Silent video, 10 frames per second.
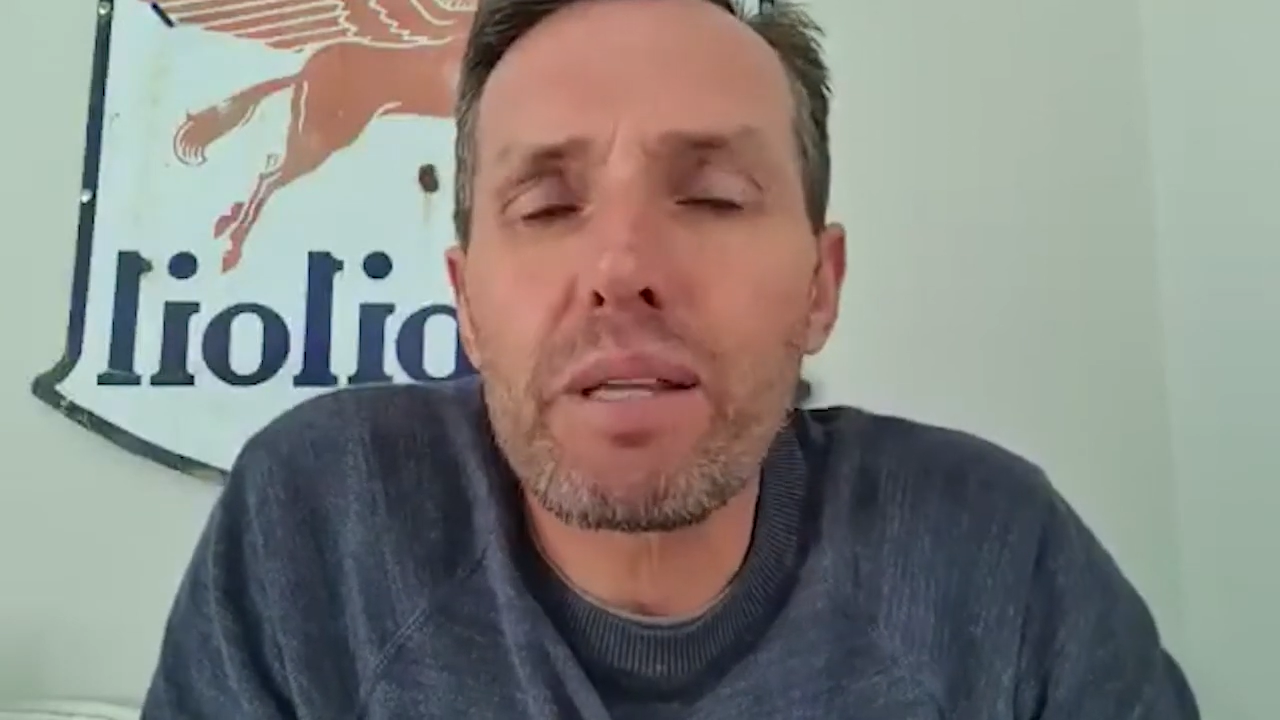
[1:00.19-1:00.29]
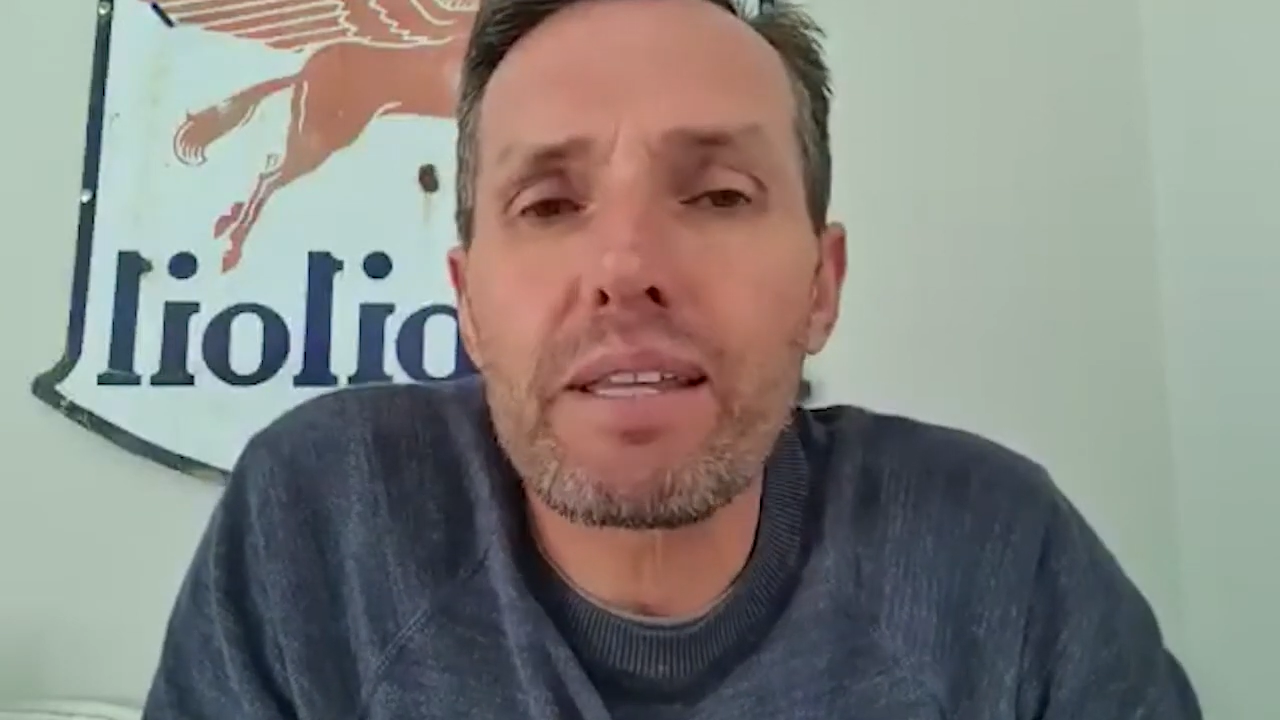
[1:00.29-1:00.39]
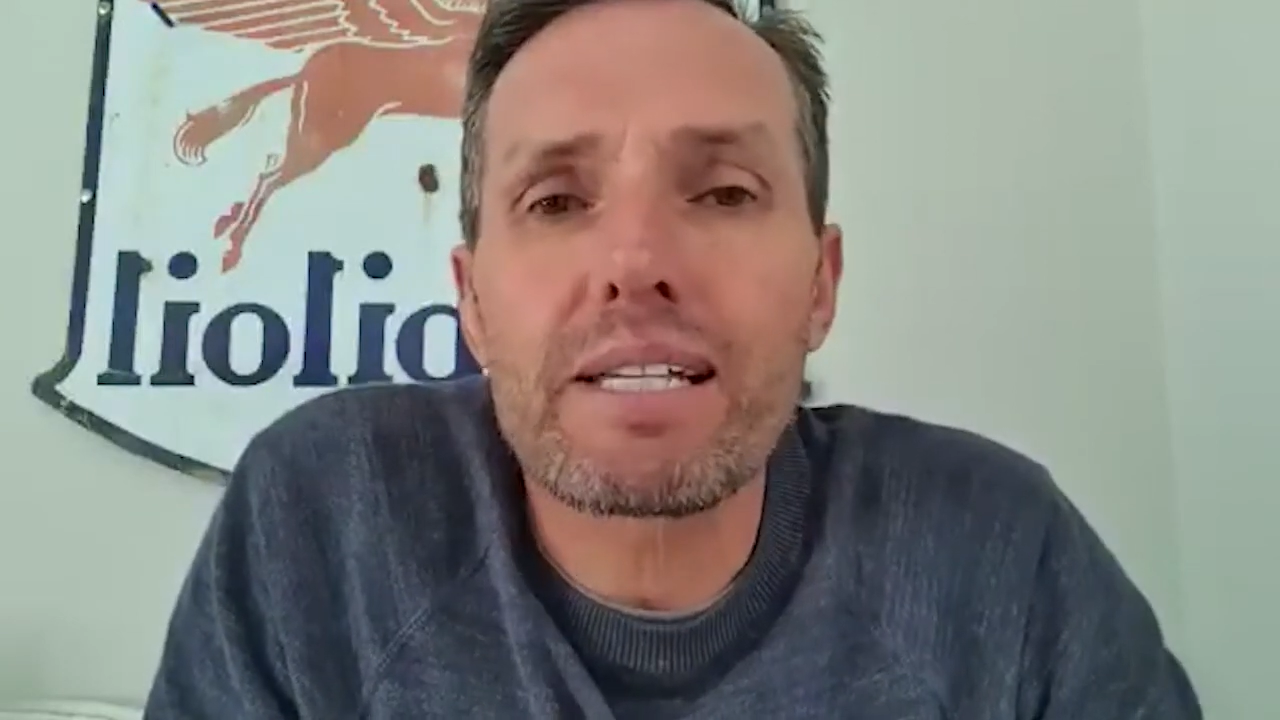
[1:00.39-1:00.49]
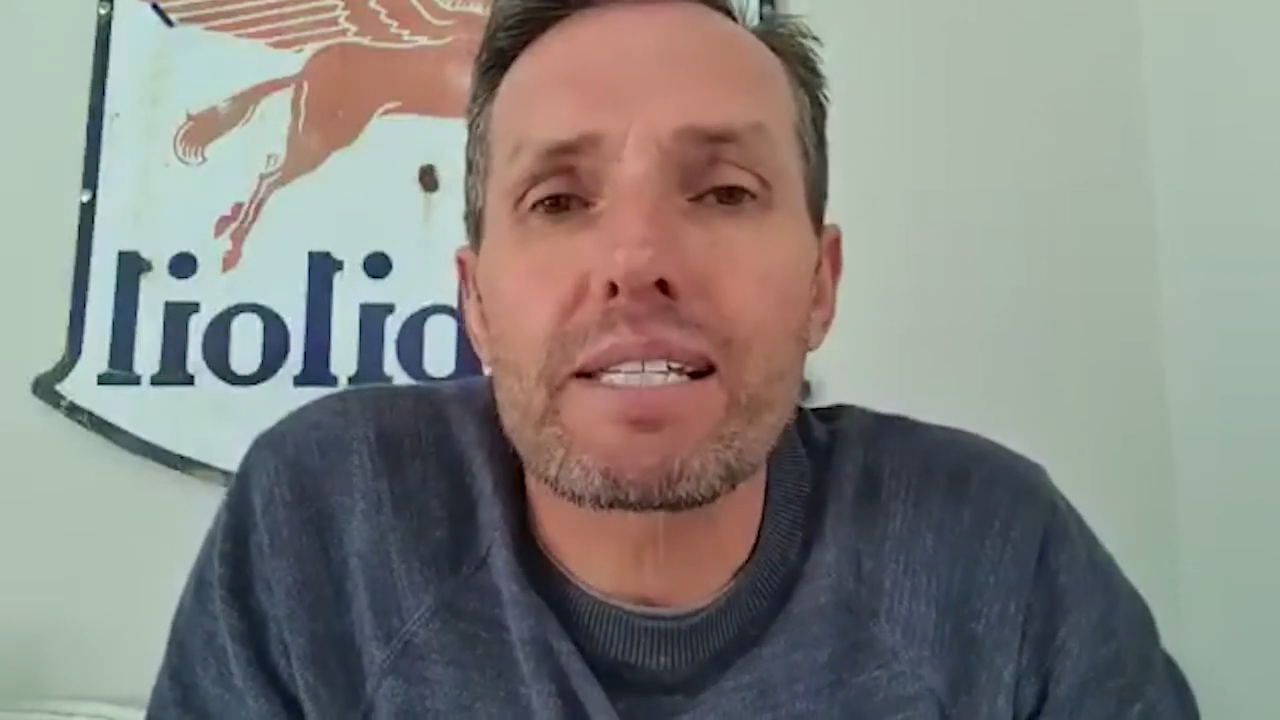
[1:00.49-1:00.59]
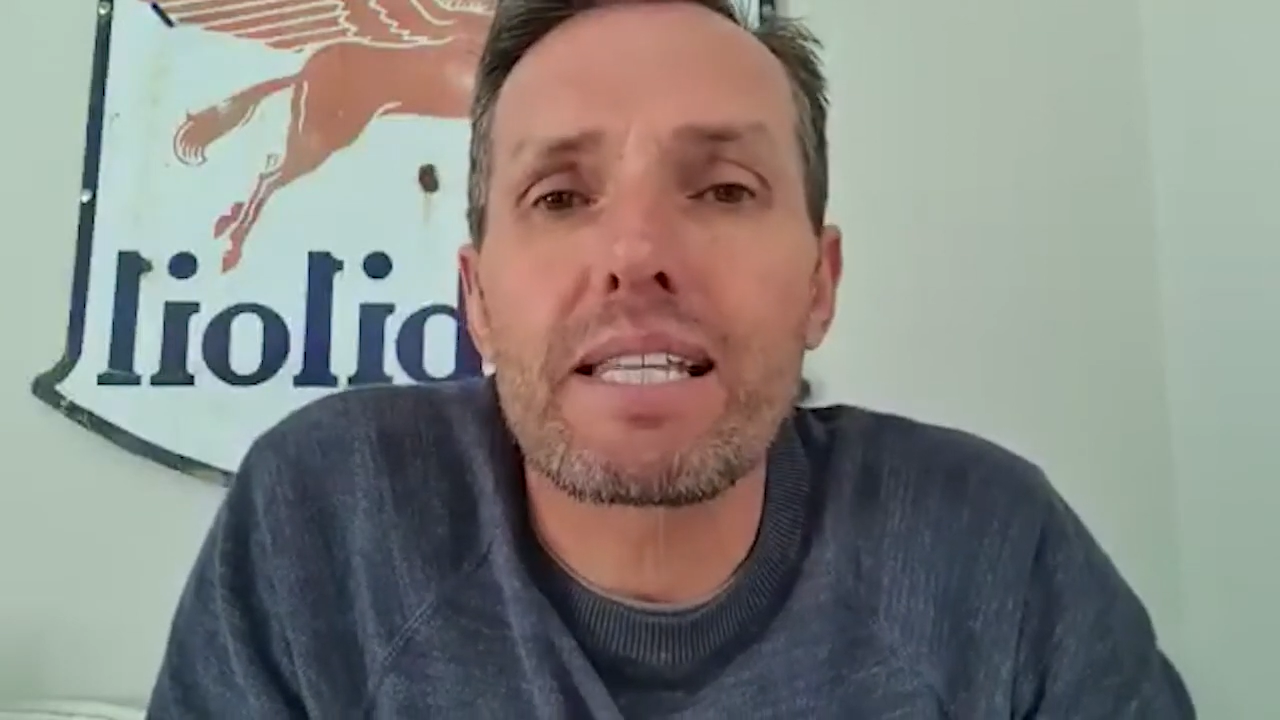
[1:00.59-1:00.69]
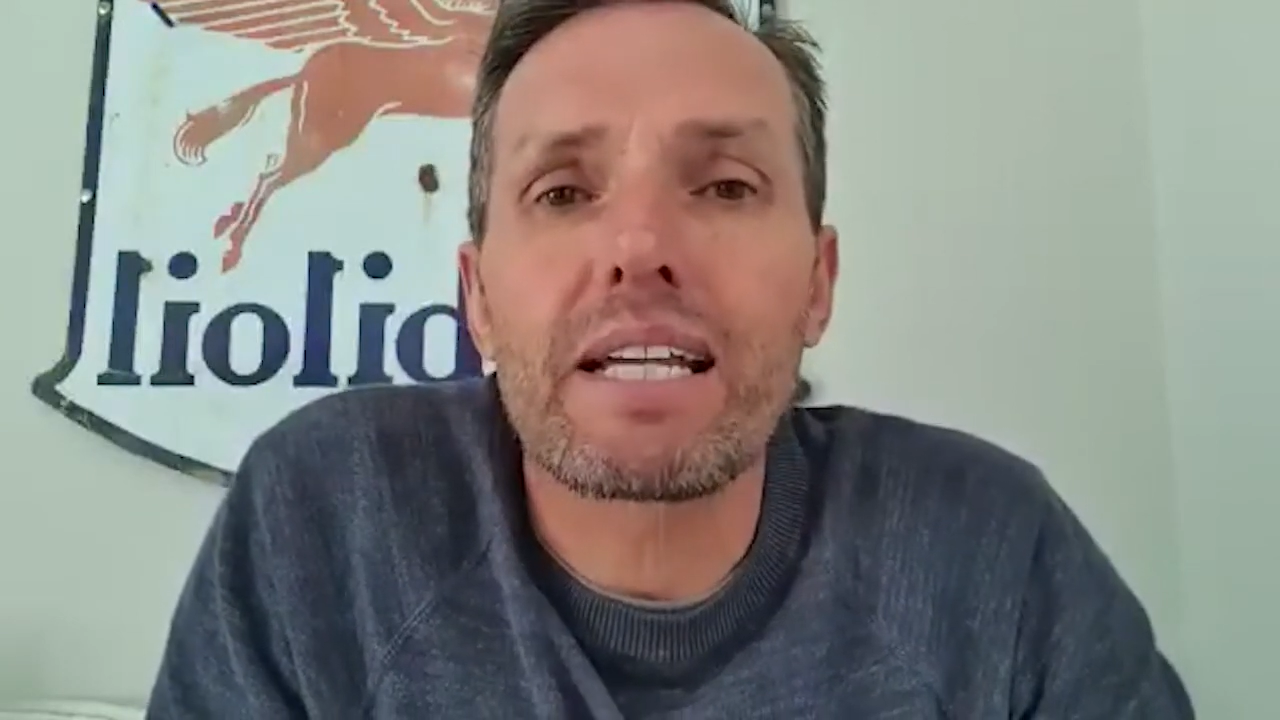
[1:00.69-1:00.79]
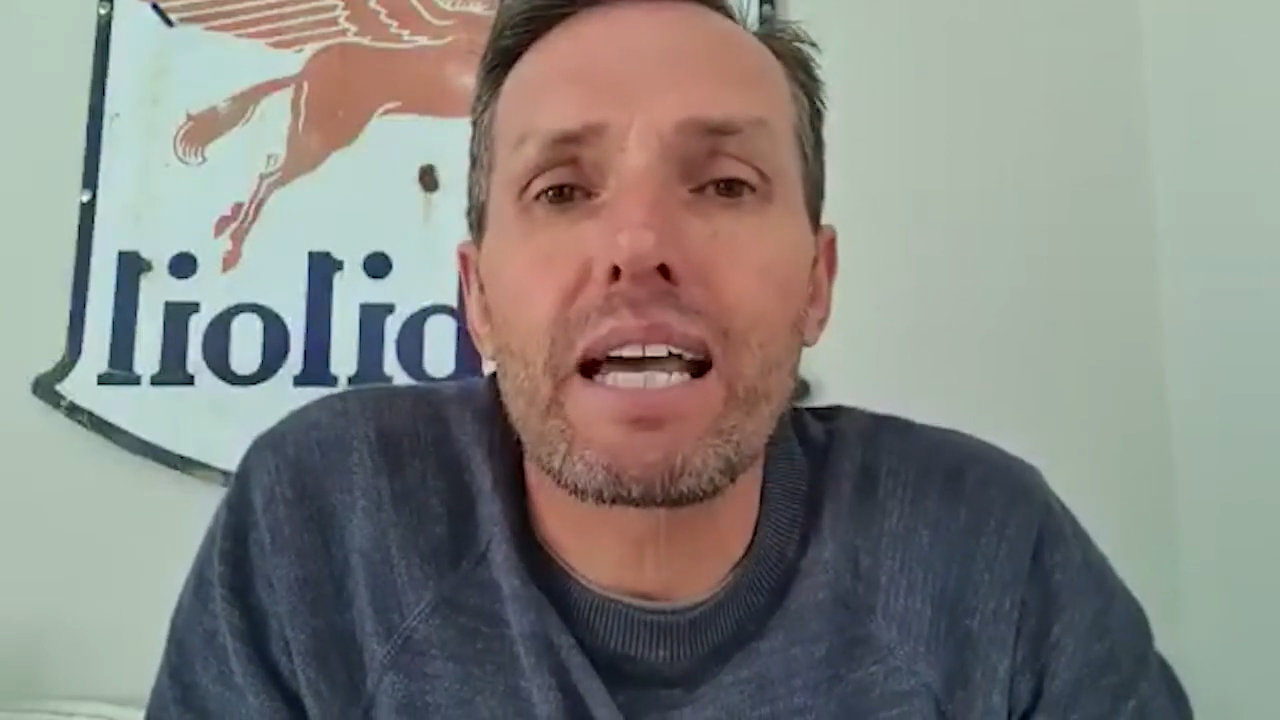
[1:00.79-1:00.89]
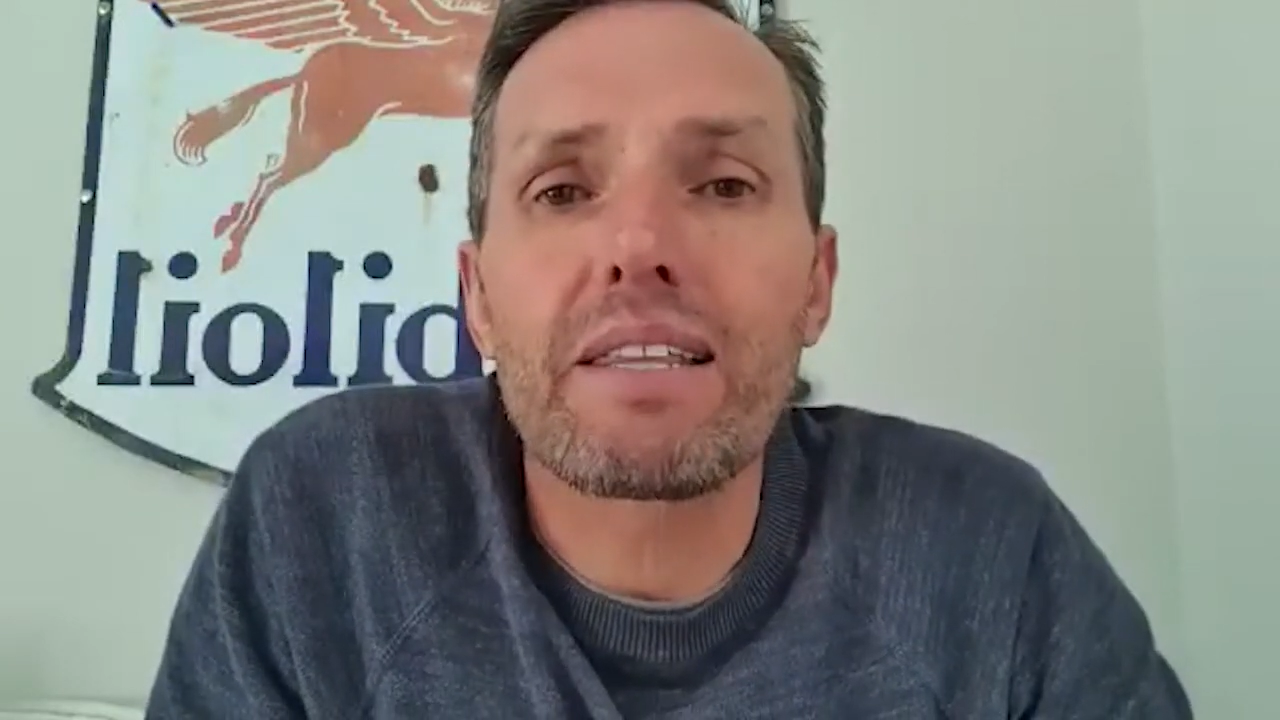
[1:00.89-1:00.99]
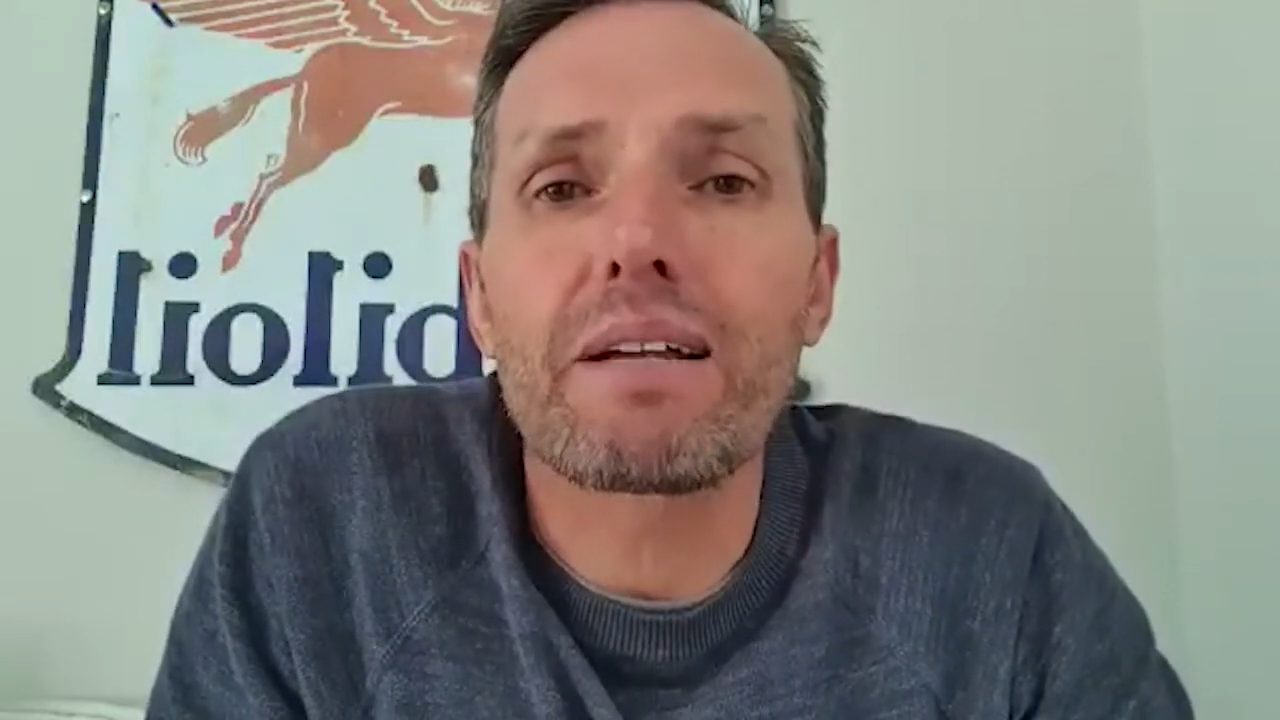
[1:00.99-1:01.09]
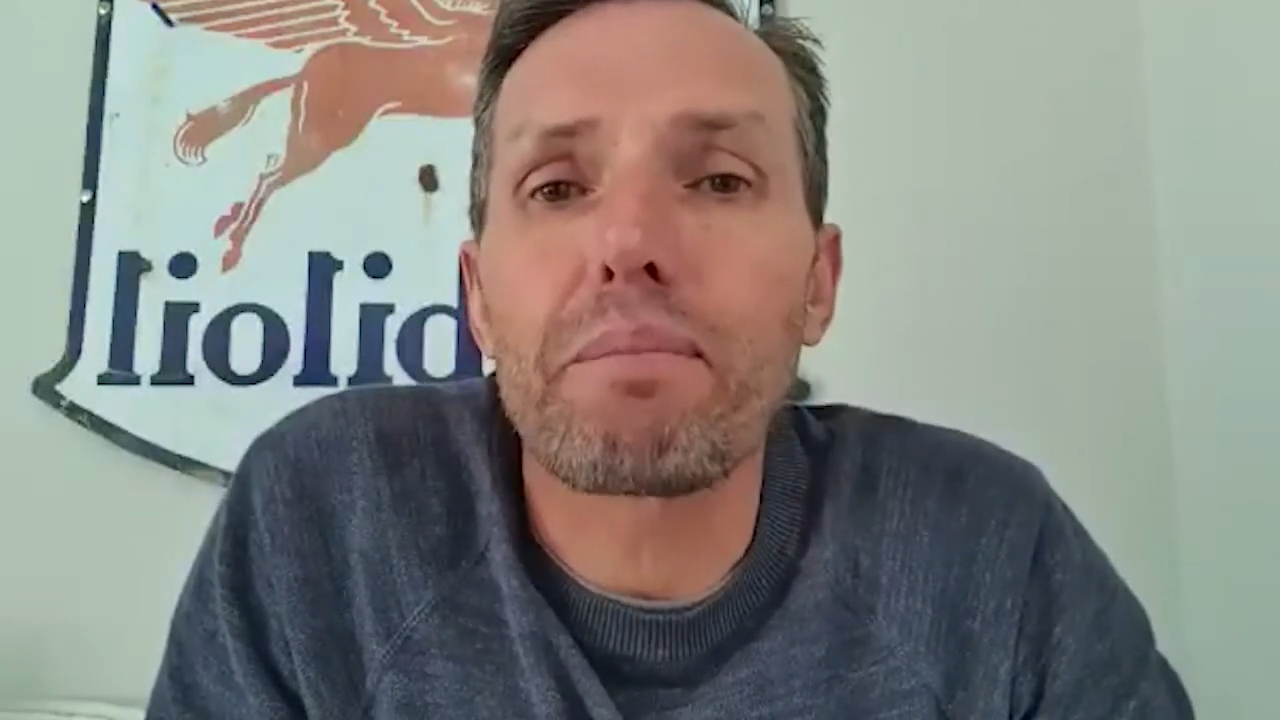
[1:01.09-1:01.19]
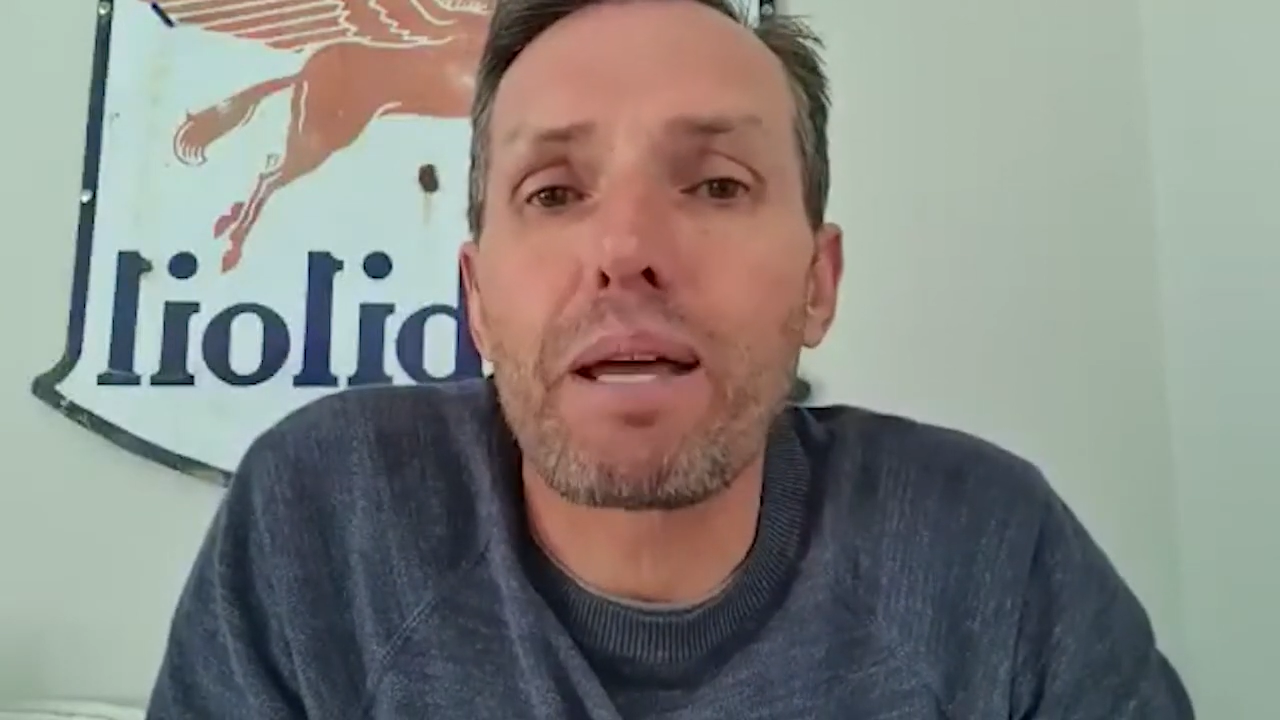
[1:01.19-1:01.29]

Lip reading: things that the Catholic